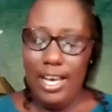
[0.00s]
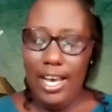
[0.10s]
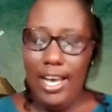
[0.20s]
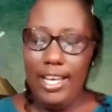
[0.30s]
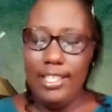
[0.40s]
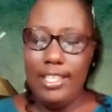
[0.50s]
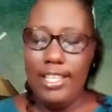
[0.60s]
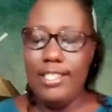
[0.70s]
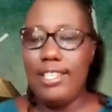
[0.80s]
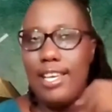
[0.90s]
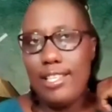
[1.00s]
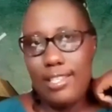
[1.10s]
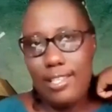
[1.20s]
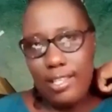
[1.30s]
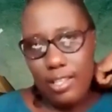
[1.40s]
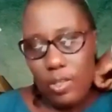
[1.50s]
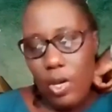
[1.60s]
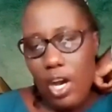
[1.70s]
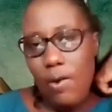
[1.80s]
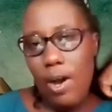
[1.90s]
And it says,
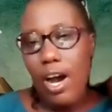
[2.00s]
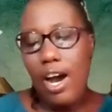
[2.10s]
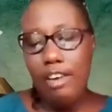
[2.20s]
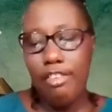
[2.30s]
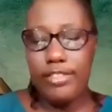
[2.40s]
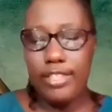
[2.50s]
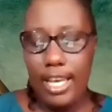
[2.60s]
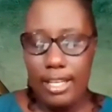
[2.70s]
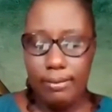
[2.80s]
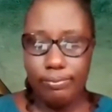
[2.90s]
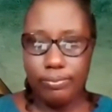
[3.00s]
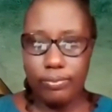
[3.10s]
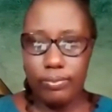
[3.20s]
so how often